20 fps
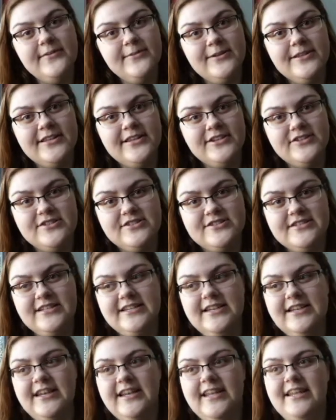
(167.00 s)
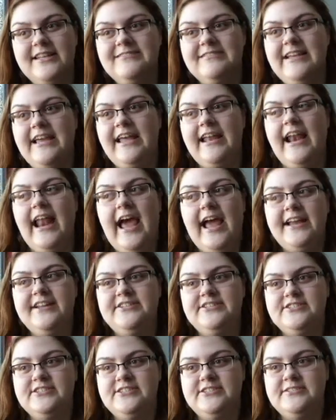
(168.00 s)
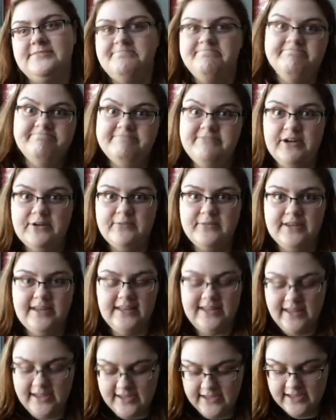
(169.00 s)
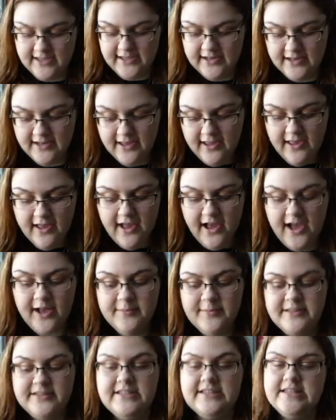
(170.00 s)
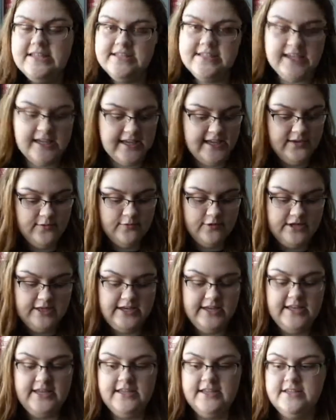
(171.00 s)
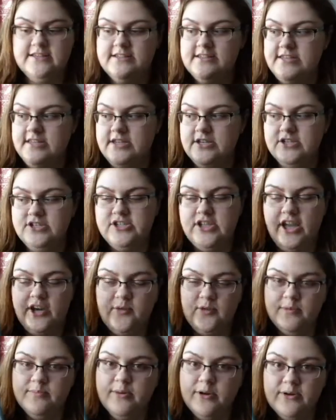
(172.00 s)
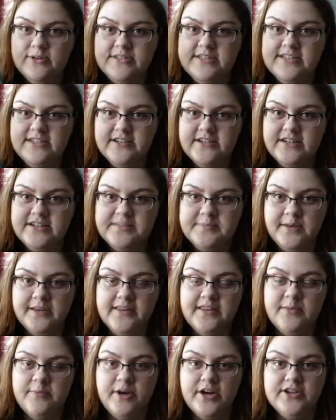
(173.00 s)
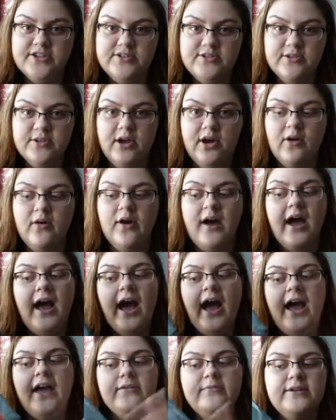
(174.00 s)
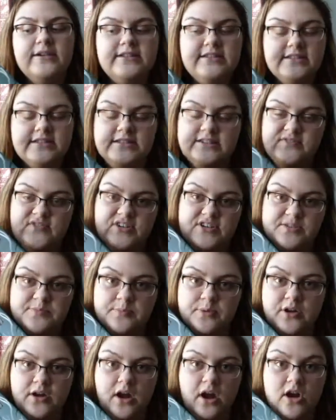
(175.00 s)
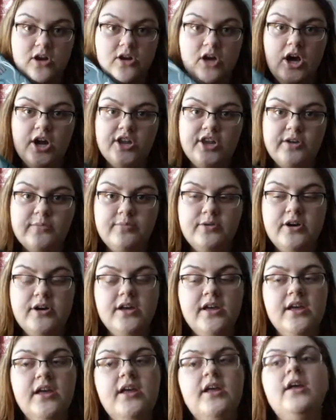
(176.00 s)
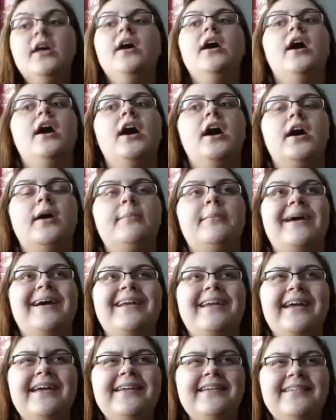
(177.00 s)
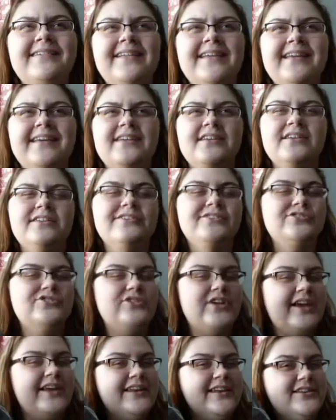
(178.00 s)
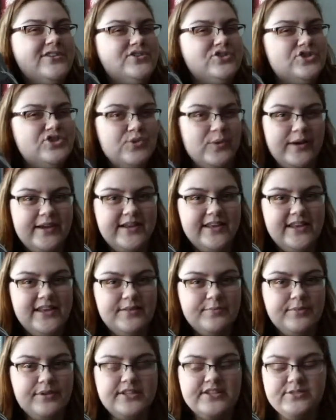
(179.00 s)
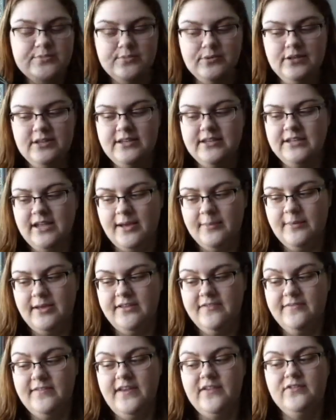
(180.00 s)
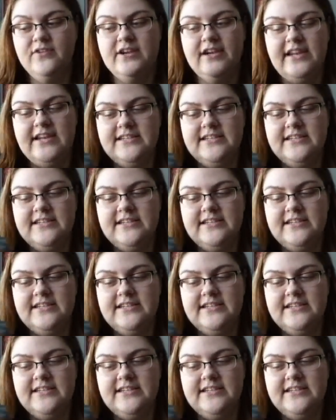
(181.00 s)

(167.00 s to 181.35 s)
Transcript: really interested in it, and I just don't really like it. And then the second one is the Shadow and Bone series by Leigh Bardugo. I read this first book on audiobook, and I enjoyed it, but it's really not my favorite. I